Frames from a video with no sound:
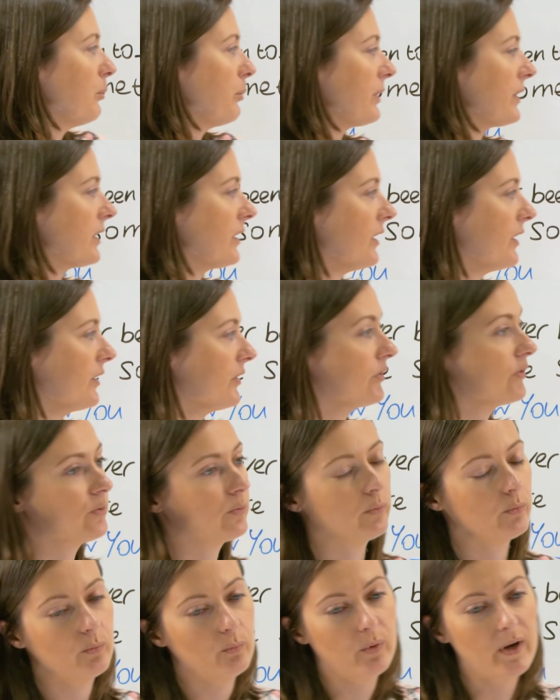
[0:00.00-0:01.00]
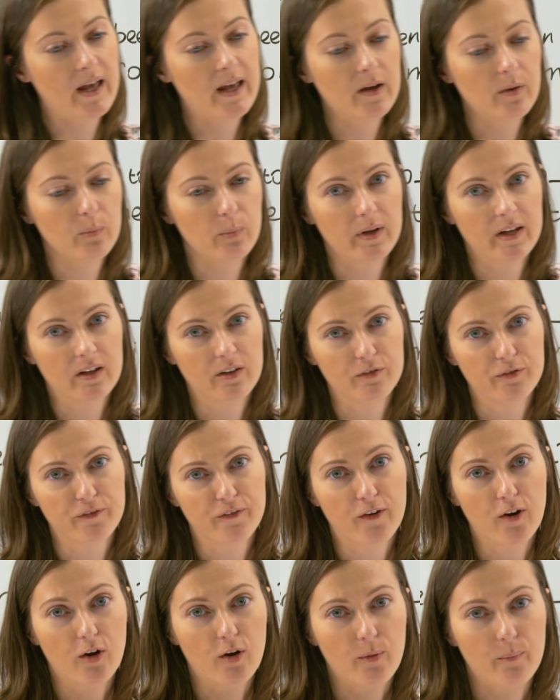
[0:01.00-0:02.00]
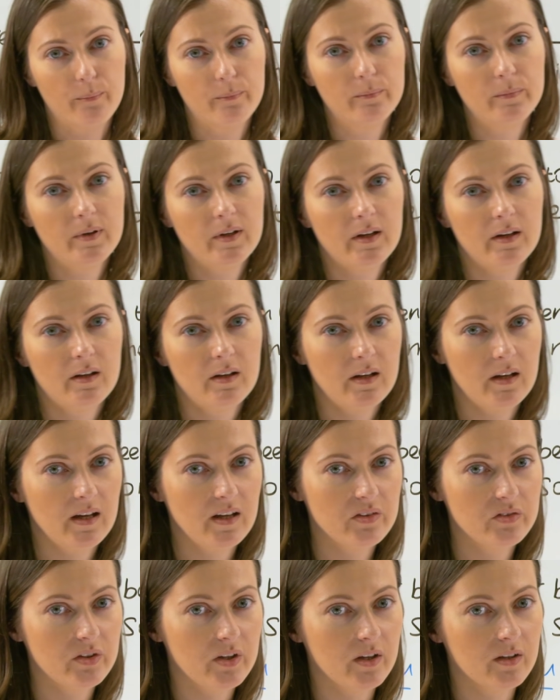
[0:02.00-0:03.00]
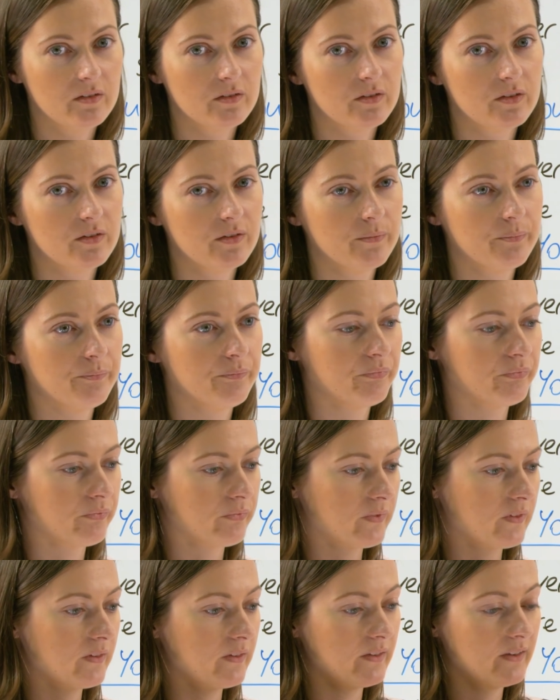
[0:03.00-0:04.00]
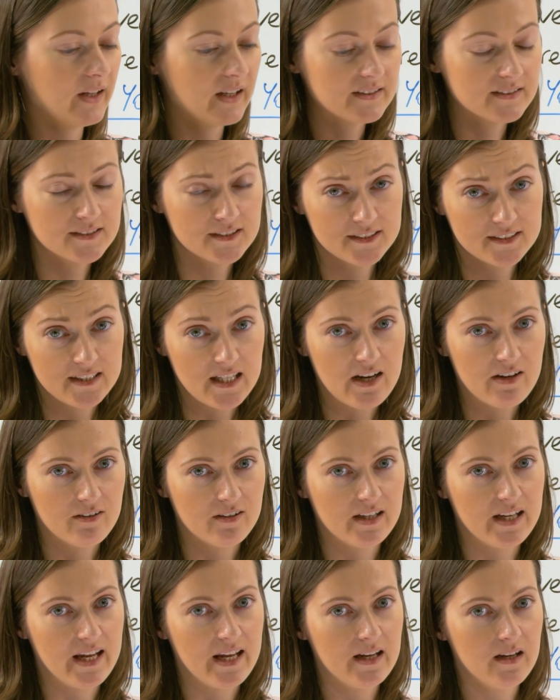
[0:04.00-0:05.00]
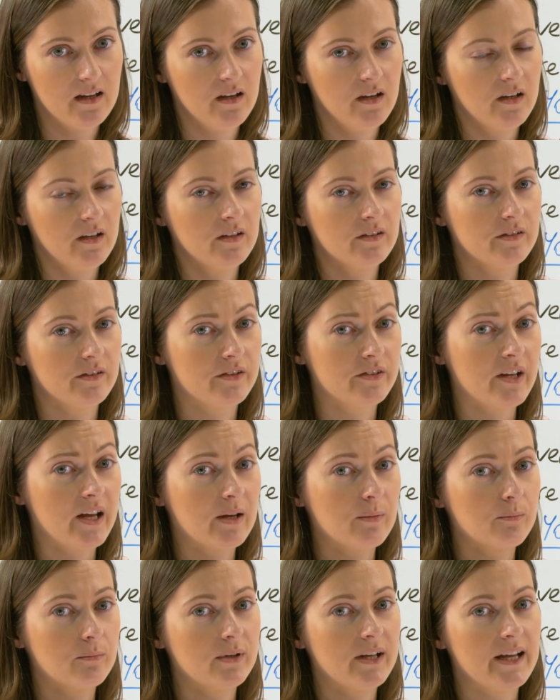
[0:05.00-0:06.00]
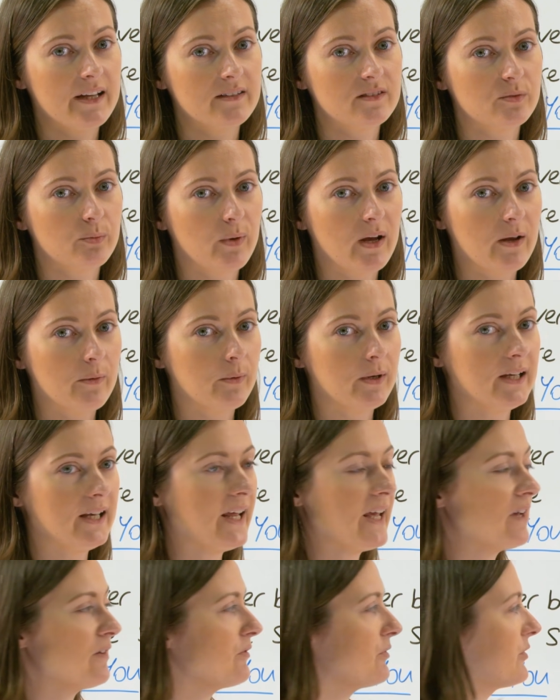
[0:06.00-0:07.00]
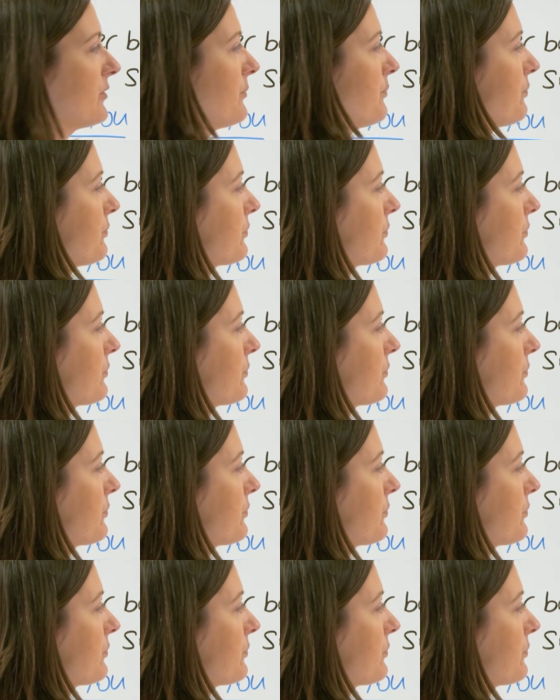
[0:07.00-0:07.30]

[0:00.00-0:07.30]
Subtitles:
Because where we are from isn't necessarily the same place where we live.